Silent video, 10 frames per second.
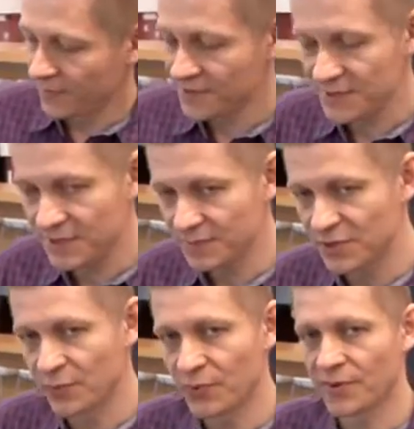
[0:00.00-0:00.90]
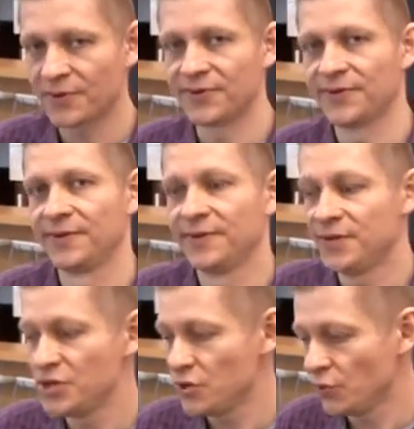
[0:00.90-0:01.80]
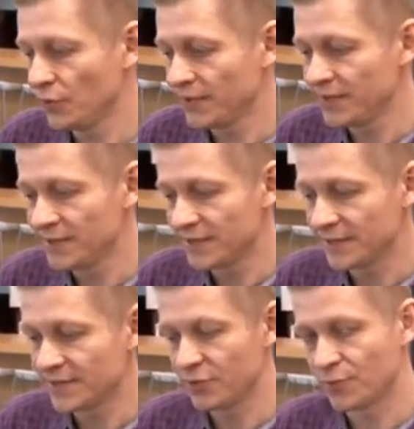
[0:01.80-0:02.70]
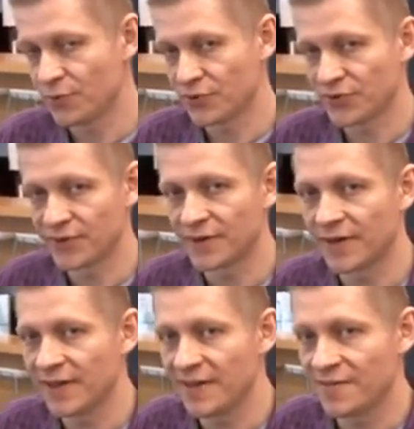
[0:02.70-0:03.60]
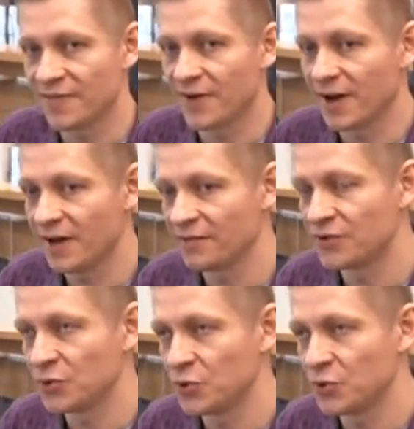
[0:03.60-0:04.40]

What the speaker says: this system supports new Intel Xeon processor E5